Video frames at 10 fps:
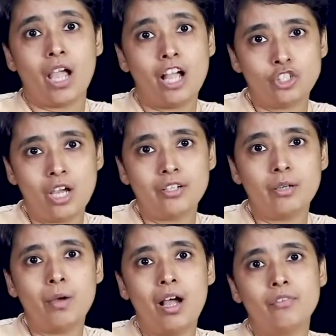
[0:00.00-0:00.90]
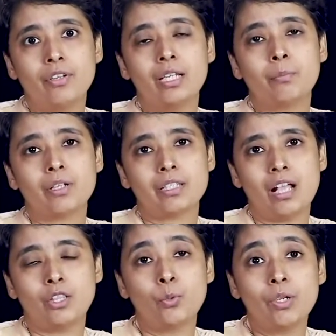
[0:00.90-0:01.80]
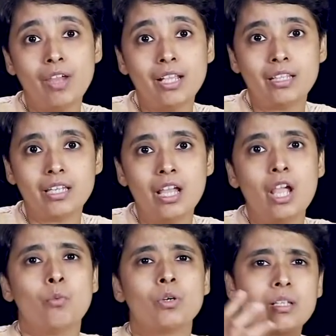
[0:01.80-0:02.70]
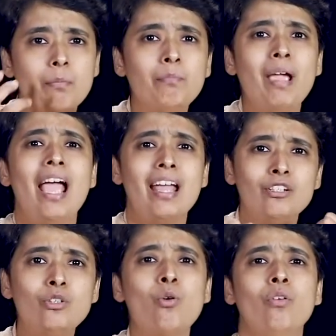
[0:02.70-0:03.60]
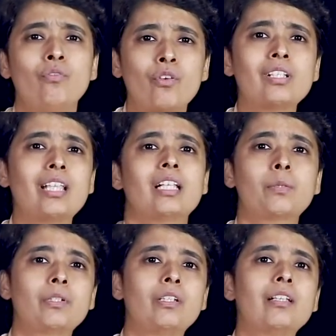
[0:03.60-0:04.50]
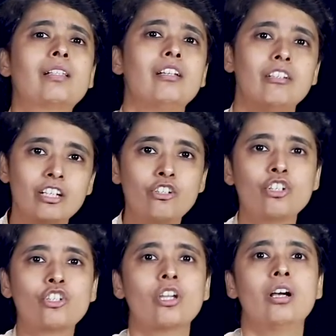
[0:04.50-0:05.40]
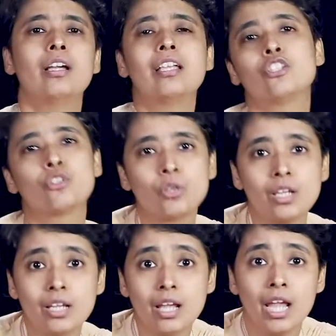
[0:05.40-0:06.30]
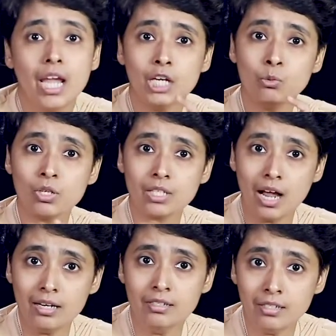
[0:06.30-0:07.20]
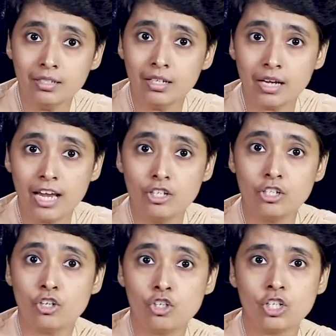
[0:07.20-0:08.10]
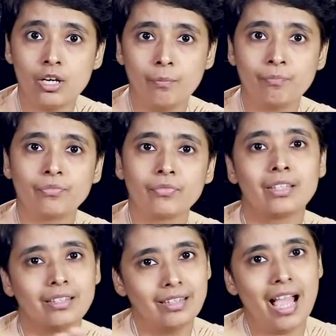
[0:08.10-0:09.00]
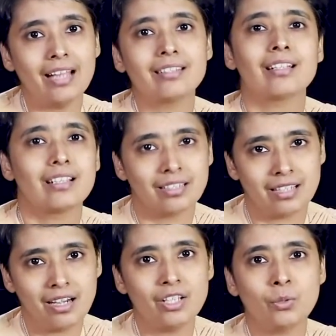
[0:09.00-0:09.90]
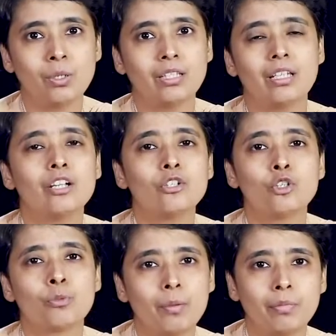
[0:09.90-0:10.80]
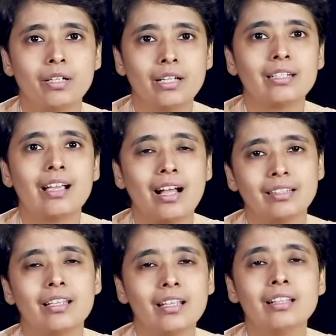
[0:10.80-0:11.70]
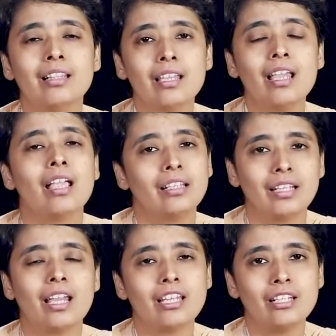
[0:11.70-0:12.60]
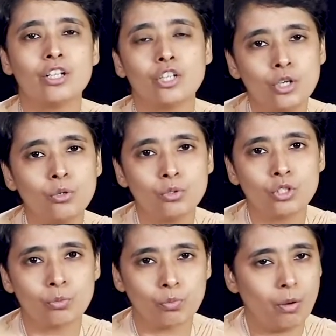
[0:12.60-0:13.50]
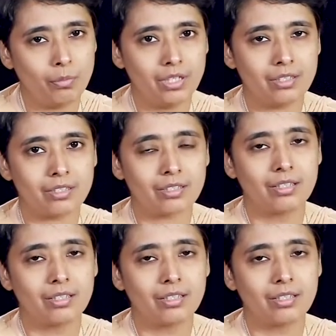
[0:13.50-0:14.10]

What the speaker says: Acharya Mahavir Prasad Dwivedi was a man known for his expertise in literature, history. It was under the editorship that Saraswati, a newspaper in Khadi Hindi, gained huge prominence.